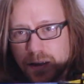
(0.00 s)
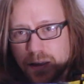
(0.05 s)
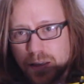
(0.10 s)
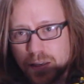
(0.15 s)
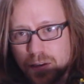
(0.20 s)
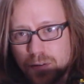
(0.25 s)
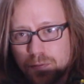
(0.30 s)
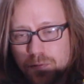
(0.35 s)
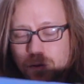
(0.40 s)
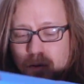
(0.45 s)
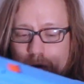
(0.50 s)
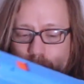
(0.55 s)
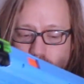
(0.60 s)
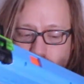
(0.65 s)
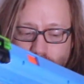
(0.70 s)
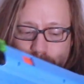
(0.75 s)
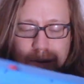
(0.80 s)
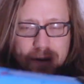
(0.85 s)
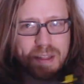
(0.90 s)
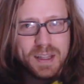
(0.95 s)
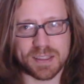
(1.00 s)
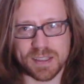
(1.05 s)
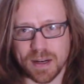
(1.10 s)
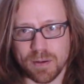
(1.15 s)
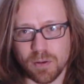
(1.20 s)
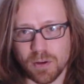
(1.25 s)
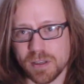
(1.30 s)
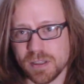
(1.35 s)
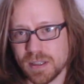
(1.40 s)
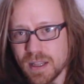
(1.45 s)
get forward, but that's not
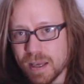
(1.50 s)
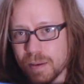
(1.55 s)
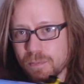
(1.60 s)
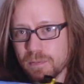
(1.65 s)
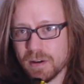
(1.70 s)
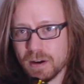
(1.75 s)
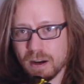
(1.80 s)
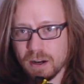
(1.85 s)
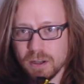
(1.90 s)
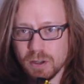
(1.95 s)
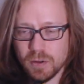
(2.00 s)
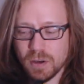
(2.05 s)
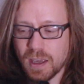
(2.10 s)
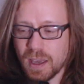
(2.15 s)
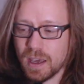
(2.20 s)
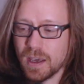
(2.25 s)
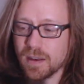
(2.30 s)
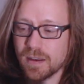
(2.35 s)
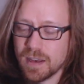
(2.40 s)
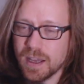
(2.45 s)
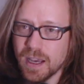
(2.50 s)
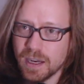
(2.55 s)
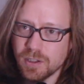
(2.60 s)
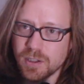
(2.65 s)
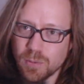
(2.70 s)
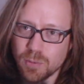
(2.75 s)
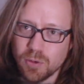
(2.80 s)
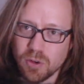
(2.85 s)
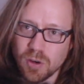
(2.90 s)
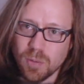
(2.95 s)
really slam fire. You can't
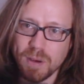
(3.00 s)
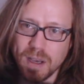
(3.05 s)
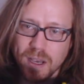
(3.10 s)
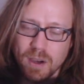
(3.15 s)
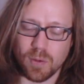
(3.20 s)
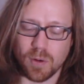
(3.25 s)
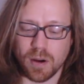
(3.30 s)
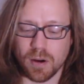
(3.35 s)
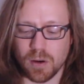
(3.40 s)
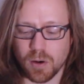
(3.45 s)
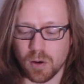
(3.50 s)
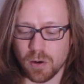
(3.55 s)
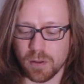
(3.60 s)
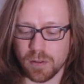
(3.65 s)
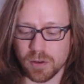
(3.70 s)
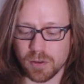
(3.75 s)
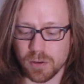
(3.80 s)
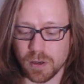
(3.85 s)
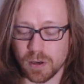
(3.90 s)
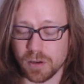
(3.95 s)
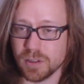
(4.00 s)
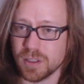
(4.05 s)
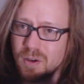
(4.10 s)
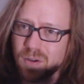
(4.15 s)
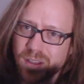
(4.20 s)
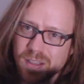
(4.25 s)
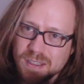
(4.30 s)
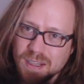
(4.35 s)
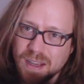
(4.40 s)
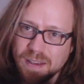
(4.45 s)
actually pull it back while you're holding the trigger. So it
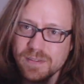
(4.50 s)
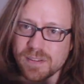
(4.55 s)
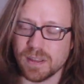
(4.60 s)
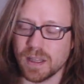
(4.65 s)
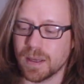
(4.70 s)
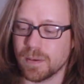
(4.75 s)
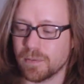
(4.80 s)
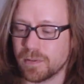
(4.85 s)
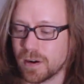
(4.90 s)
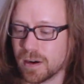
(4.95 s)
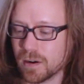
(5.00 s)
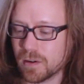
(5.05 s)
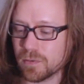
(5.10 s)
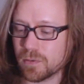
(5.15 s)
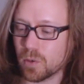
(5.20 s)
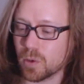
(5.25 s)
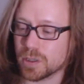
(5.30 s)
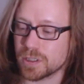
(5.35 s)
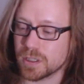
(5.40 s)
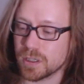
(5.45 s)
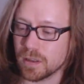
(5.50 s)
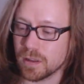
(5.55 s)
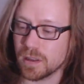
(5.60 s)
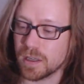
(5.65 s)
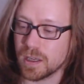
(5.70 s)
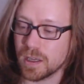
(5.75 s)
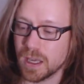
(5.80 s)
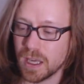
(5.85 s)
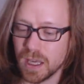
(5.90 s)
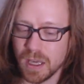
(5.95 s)
doesn't have slam fire,
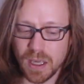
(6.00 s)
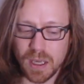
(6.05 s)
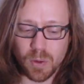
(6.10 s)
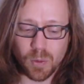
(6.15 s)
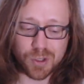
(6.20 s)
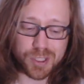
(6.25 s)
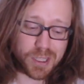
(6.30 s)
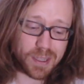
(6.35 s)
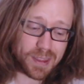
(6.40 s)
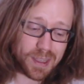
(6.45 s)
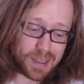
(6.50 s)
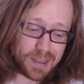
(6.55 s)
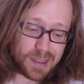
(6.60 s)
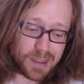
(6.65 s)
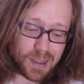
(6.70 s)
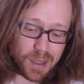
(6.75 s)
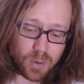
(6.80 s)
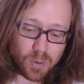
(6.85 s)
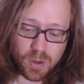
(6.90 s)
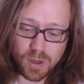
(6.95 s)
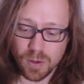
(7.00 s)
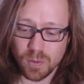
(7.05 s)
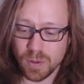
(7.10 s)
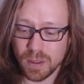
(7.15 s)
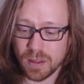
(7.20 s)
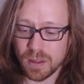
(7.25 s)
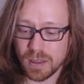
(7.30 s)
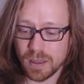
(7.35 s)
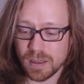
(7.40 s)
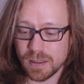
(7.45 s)
unfortunately, which you think that they would
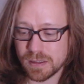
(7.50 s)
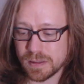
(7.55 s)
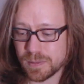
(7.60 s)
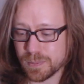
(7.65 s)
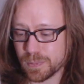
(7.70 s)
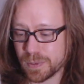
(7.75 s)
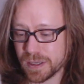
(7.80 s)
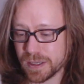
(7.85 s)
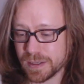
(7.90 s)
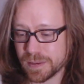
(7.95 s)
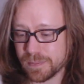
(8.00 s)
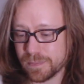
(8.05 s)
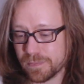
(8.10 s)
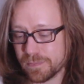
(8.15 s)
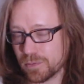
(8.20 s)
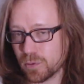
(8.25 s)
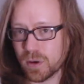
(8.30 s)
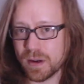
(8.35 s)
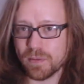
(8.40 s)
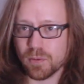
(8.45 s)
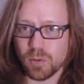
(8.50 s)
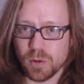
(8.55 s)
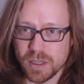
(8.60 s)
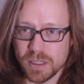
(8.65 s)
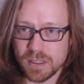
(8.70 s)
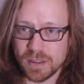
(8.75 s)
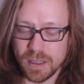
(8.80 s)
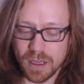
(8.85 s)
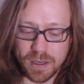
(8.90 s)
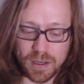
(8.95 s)
with these, but for whatever
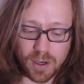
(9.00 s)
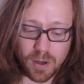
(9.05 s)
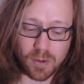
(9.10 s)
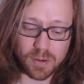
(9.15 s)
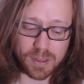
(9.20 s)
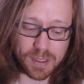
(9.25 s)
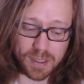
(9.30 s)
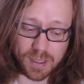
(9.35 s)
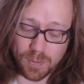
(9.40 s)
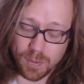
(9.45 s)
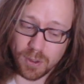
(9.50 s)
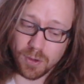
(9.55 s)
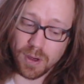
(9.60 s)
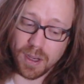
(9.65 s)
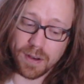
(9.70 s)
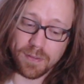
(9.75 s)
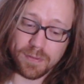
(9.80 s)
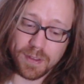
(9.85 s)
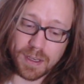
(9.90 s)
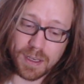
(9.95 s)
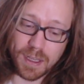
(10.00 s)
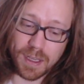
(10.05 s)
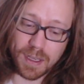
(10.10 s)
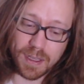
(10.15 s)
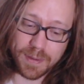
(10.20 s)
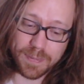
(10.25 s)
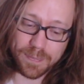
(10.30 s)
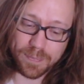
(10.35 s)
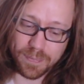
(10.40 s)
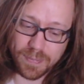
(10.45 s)
reason they don't. It'd be great if they
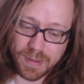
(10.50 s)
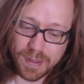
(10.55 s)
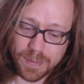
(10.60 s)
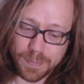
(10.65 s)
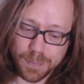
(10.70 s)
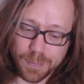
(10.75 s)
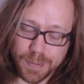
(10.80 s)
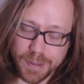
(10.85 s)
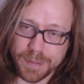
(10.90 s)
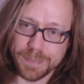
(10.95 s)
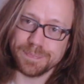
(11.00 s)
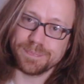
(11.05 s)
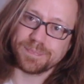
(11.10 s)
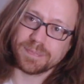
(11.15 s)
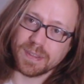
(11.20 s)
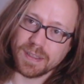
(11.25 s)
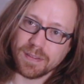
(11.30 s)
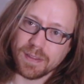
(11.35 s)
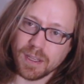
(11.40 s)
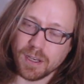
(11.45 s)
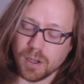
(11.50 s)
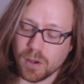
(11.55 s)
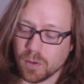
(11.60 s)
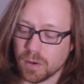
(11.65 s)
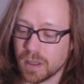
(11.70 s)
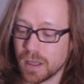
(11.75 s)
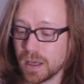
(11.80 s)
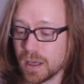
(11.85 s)
did, but they don't.